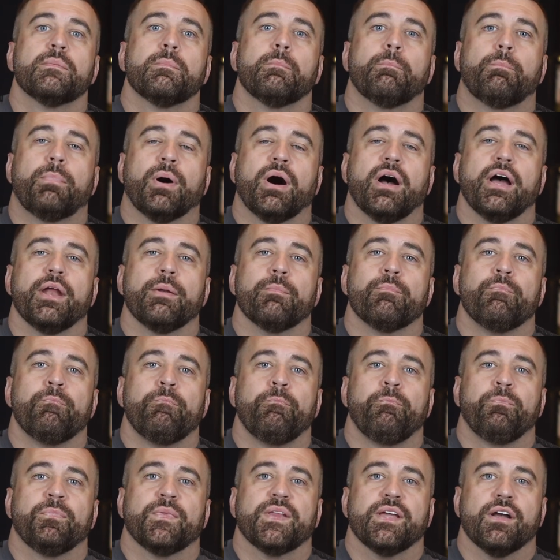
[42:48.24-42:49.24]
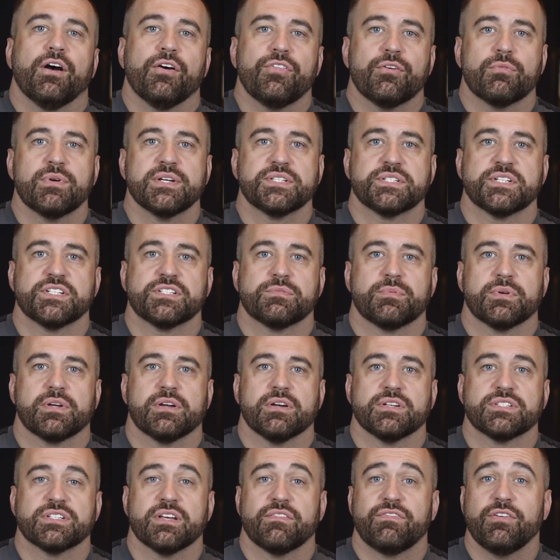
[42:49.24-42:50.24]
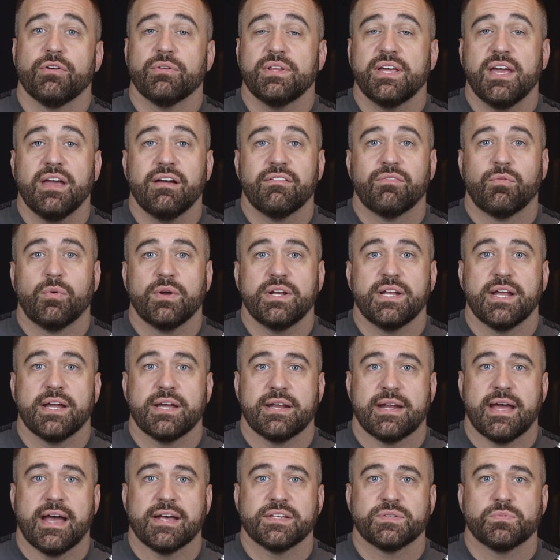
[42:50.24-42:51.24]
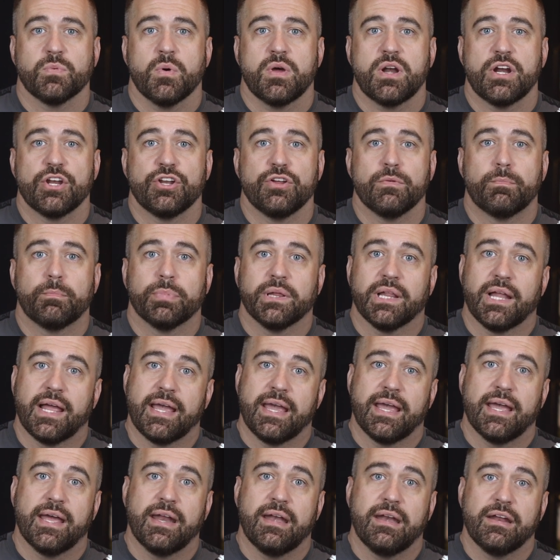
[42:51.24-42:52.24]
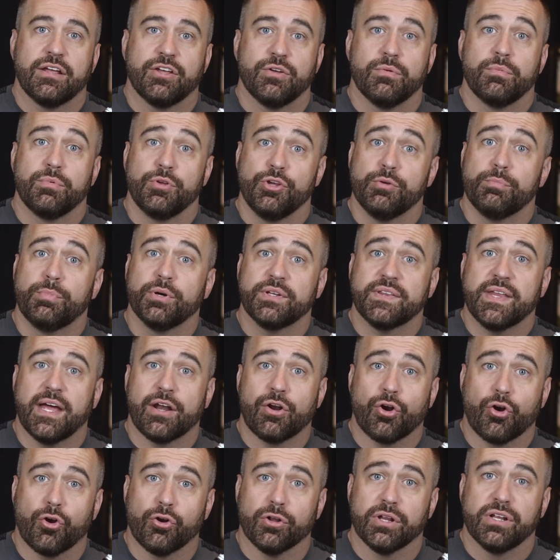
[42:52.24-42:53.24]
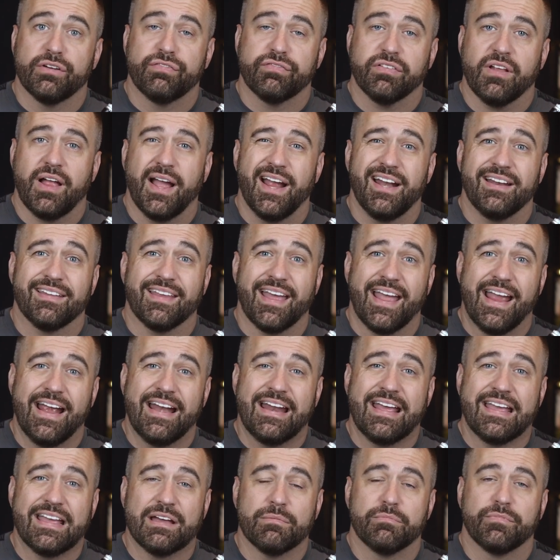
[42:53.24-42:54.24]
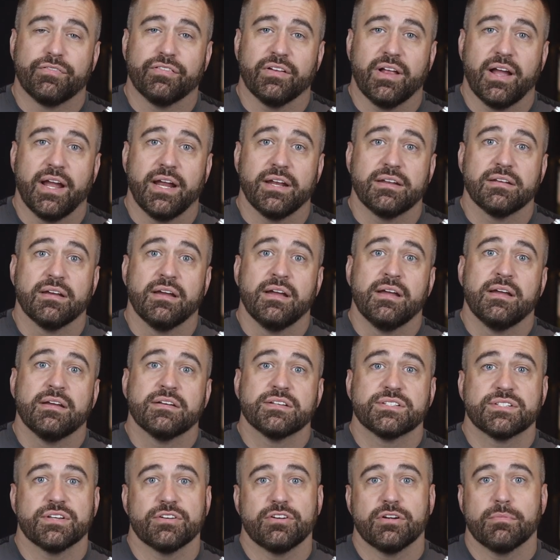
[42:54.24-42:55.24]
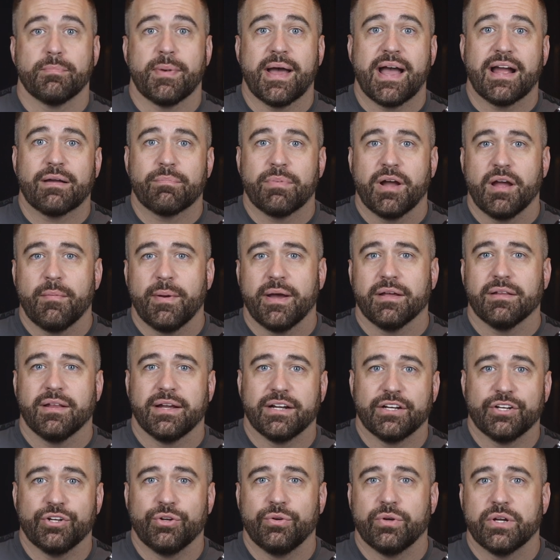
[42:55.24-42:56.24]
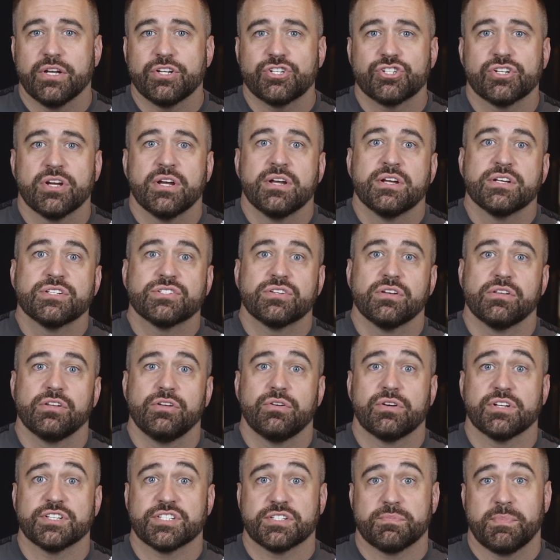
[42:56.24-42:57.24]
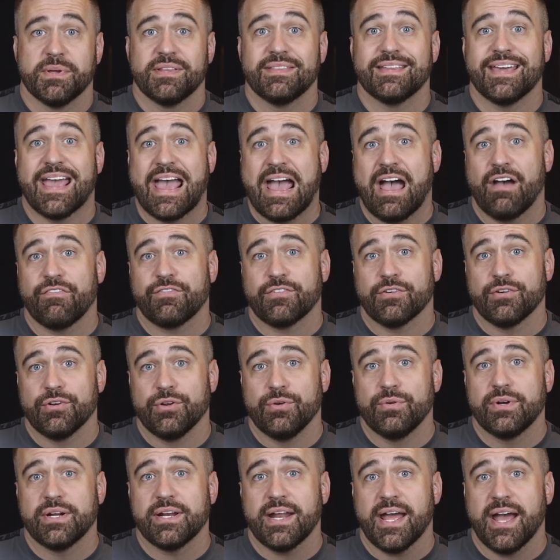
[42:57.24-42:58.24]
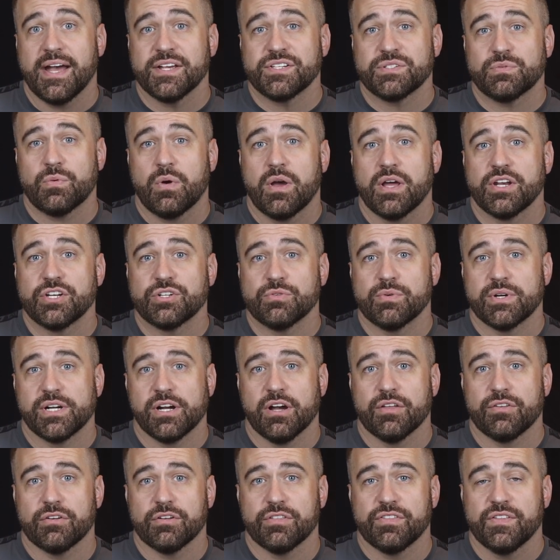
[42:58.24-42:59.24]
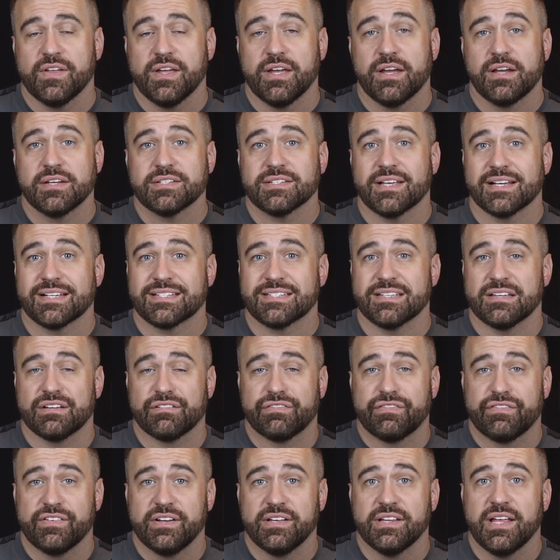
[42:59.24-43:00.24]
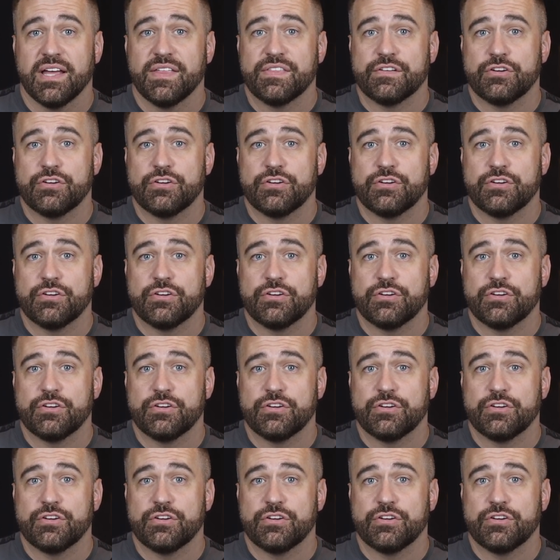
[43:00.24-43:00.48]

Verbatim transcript: But the other reason is because if you only have one day in Aswan and you plan, you, you book that early flight, the 8 a.m. flight, so you're back by about like noonish, so that you can spend the afternoon in Aswan doing other things like seeing Philae,